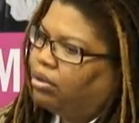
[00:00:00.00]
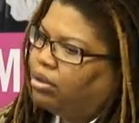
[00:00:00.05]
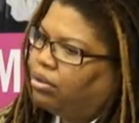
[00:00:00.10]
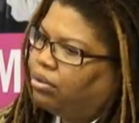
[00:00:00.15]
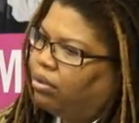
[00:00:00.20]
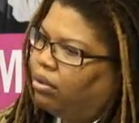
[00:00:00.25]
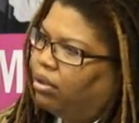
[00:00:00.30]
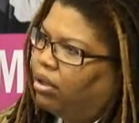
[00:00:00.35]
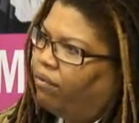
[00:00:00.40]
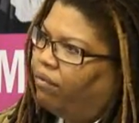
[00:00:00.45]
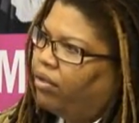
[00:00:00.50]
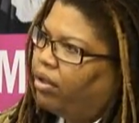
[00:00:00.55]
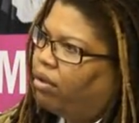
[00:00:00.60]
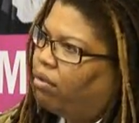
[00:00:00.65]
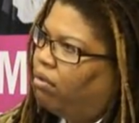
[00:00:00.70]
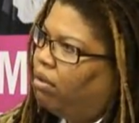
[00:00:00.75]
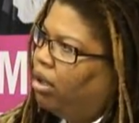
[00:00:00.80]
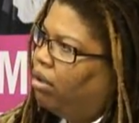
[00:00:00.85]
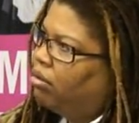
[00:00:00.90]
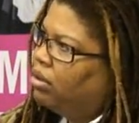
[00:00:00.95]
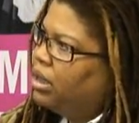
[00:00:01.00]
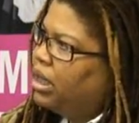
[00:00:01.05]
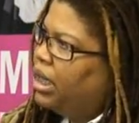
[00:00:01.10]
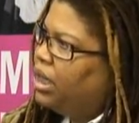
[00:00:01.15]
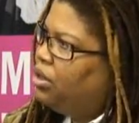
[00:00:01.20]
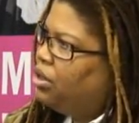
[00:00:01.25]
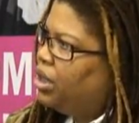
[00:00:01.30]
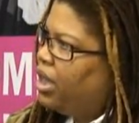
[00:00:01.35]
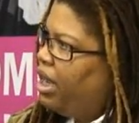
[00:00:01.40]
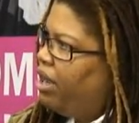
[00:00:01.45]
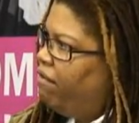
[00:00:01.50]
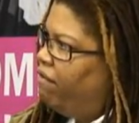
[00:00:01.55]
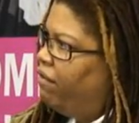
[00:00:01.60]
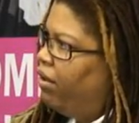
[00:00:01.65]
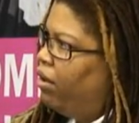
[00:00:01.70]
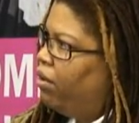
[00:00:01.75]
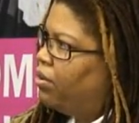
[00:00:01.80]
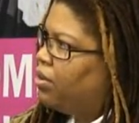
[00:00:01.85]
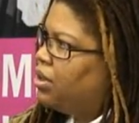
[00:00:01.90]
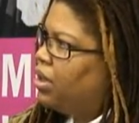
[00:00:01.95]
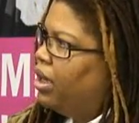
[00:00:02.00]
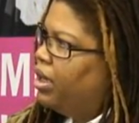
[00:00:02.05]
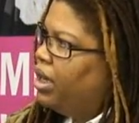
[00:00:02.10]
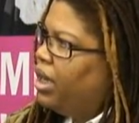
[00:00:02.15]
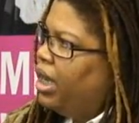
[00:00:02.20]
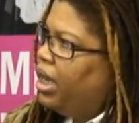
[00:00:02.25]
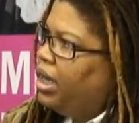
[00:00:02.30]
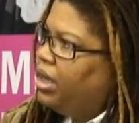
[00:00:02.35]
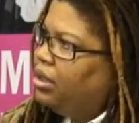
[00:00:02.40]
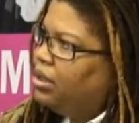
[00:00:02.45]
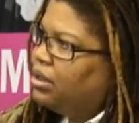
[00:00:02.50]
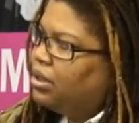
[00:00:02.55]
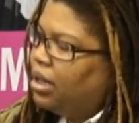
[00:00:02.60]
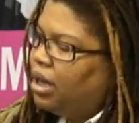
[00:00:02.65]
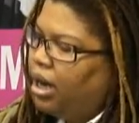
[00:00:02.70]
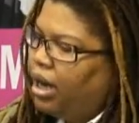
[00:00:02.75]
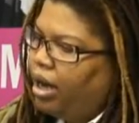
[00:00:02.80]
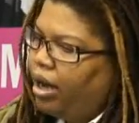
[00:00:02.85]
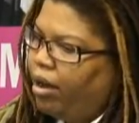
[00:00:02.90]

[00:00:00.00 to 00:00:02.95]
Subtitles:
tool of the quilt to educate folks on AIDS